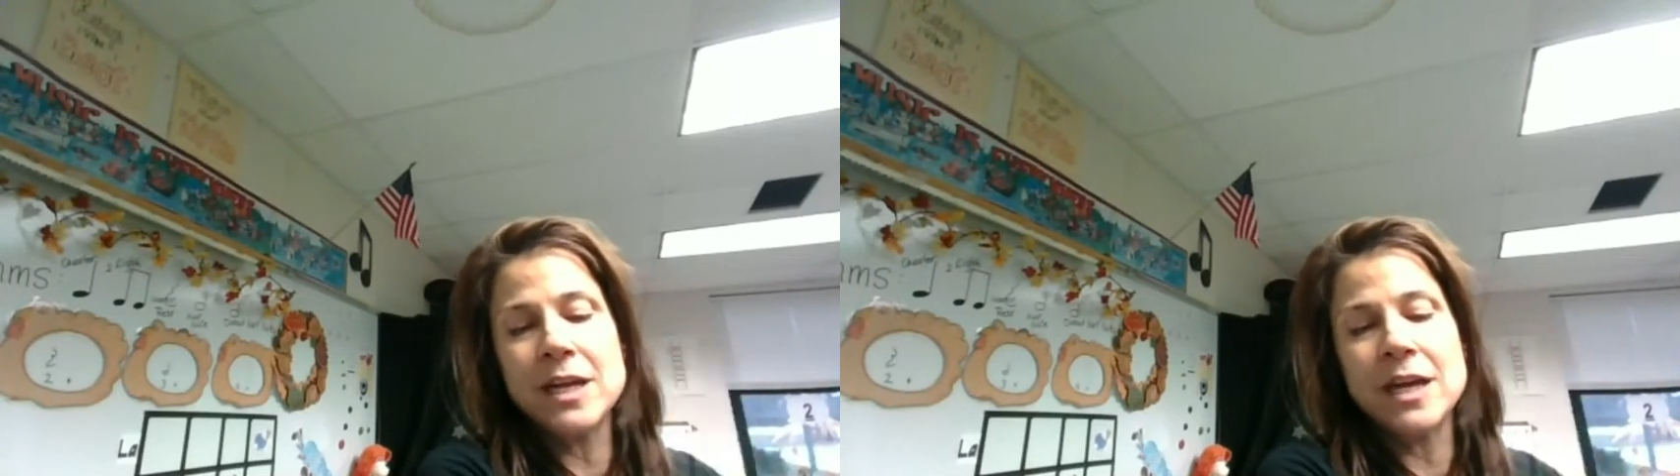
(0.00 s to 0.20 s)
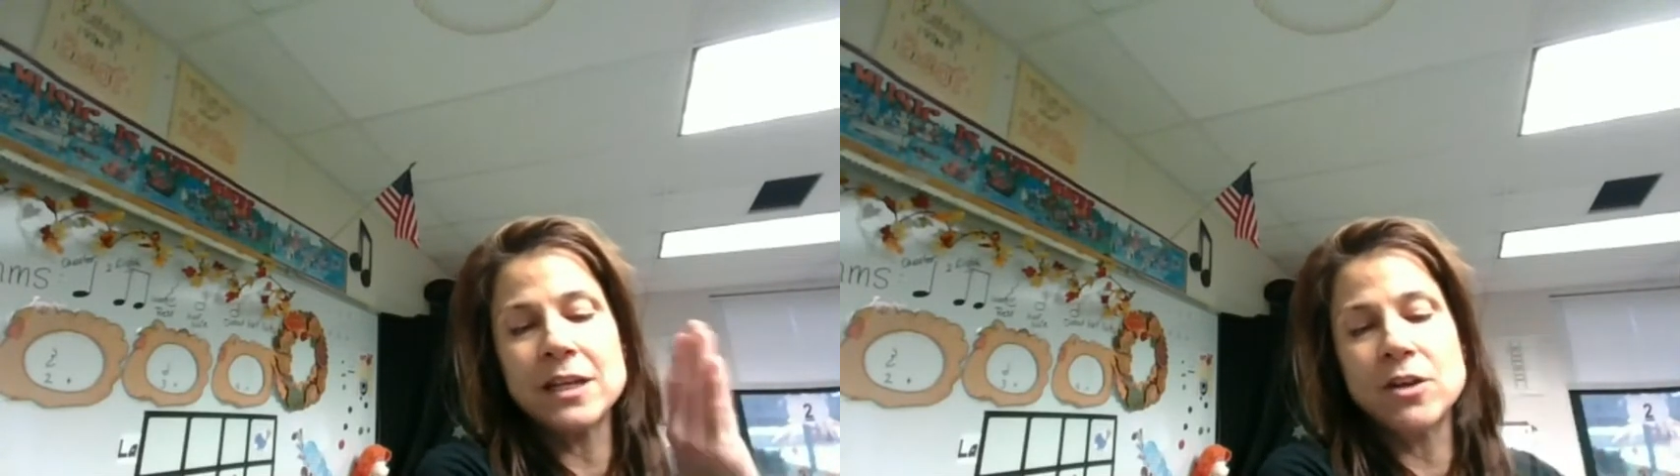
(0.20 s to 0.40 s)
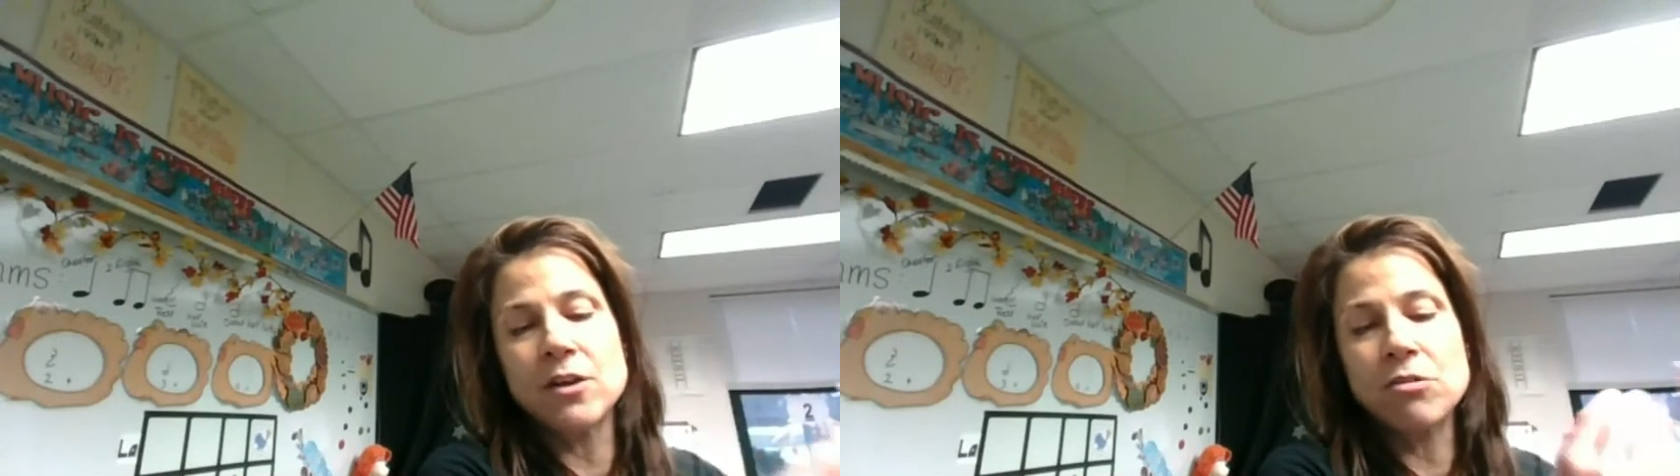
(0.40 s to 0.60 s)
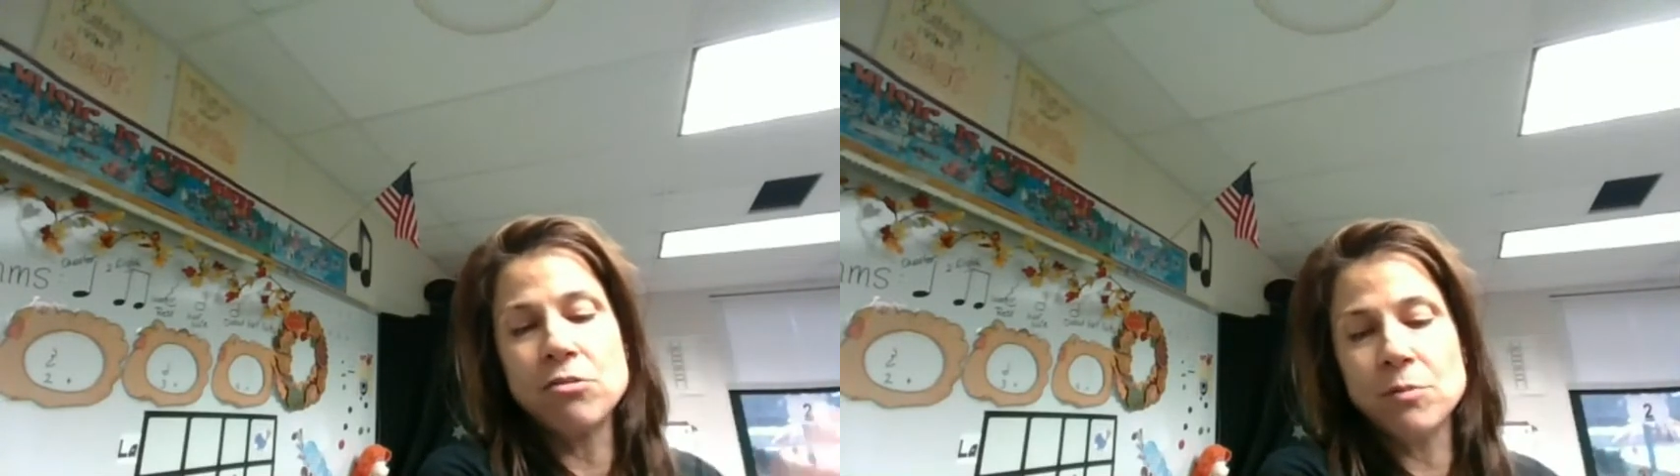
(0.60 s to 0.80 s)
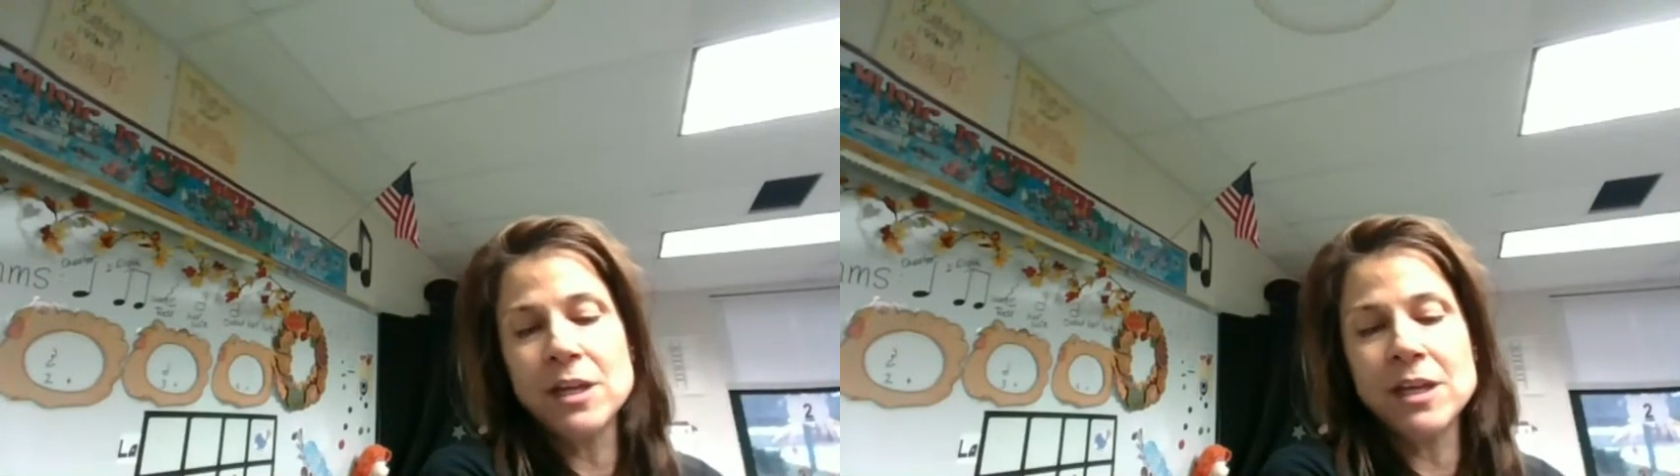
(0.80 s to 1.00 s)
and a,
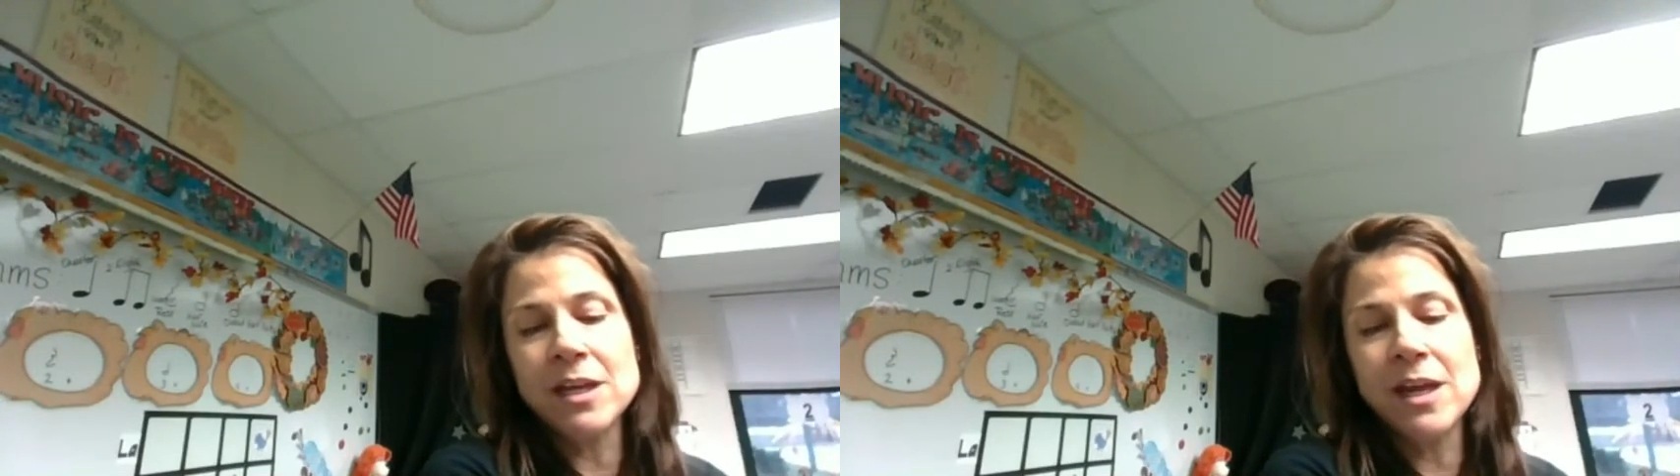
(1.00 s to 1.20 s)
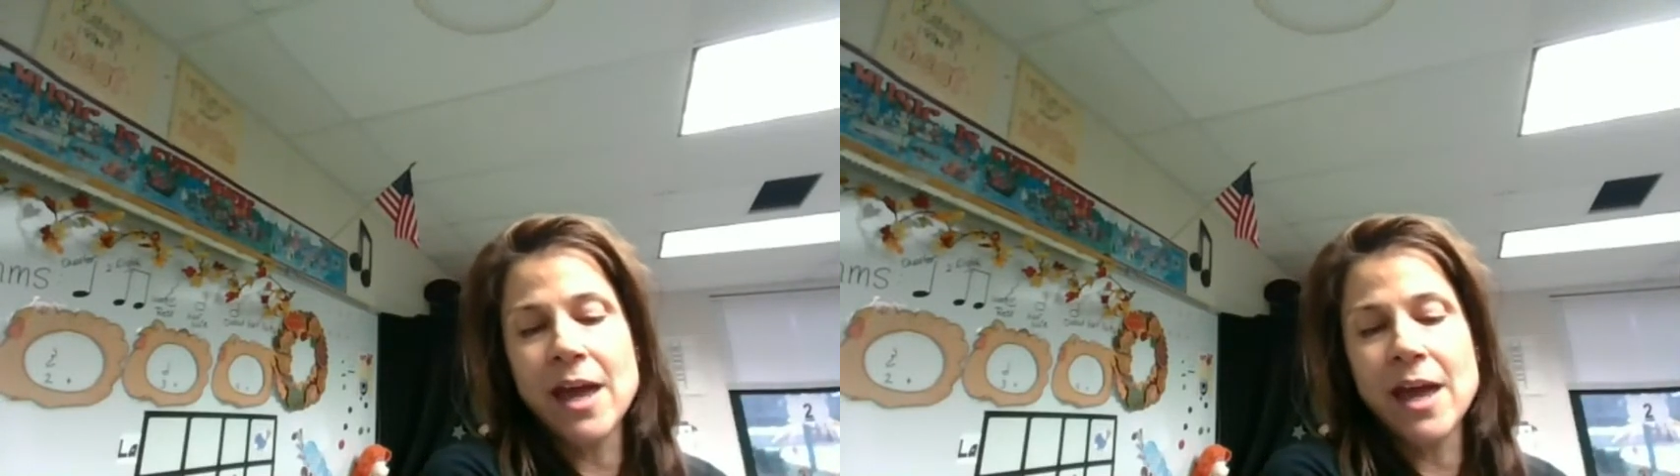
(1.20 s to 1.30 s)
3